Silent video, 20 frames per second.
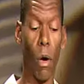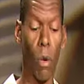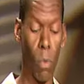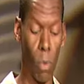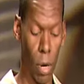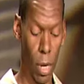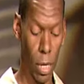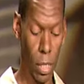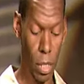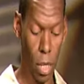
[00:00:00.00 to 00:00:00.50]
her
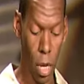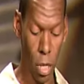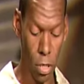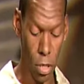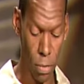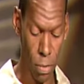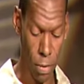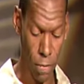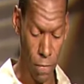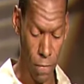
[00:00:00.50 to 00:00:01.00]
work has
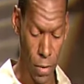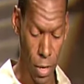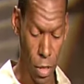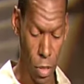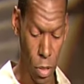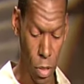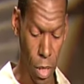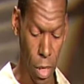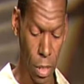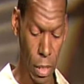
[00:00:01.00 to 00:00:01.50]
also been
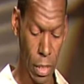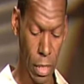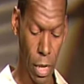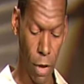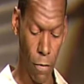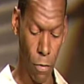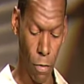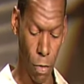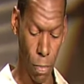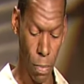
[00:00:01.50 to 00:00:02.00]
featured in
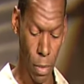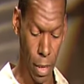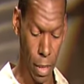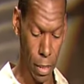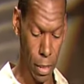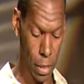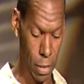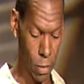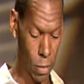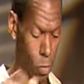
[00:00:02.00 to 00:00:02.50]
several
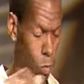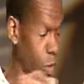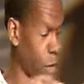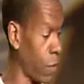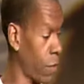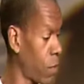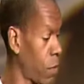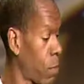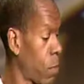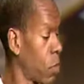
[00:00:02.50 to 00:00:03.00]
books. One
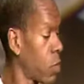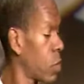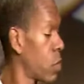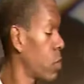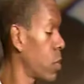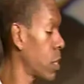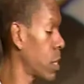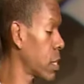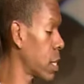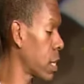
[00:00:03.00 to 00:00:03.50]
of the most
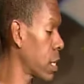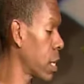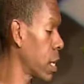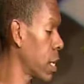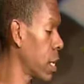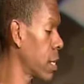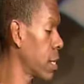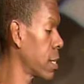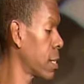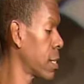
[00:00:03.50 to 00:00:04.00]
recent
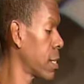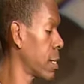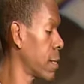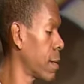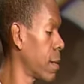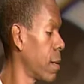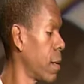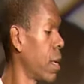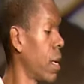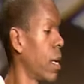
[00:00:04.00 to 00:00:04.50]
is
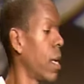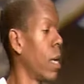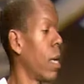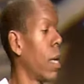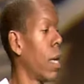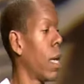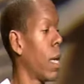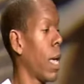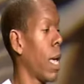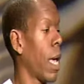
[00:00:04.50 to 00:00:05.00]

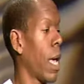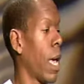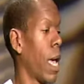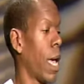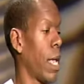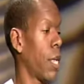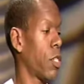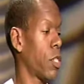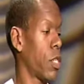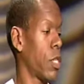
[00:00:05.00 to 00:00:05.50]

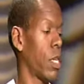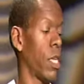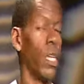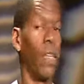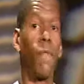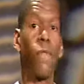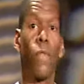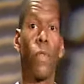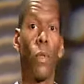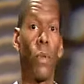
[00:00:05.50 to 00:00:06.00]
Asian
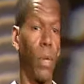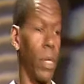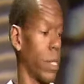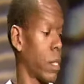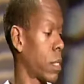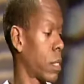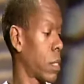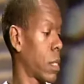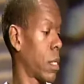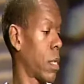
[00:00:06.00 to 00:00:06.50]

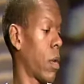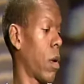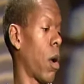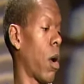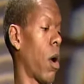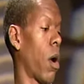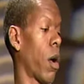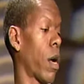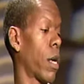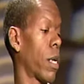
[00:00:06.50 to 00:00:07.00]
Influence,
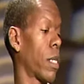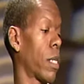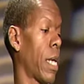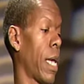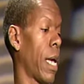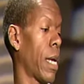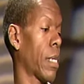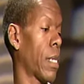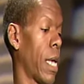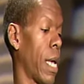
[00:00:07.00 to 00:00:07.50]

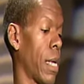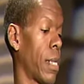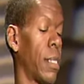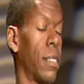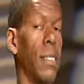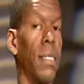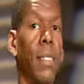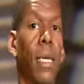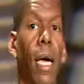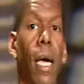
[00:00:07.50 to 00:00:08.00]
Architect and
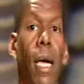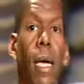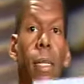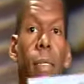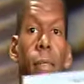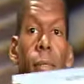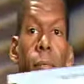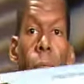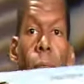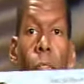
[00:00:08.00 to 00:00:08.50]

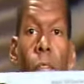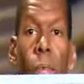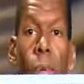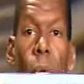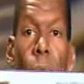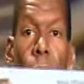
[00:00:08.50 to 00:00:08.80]
Design. If we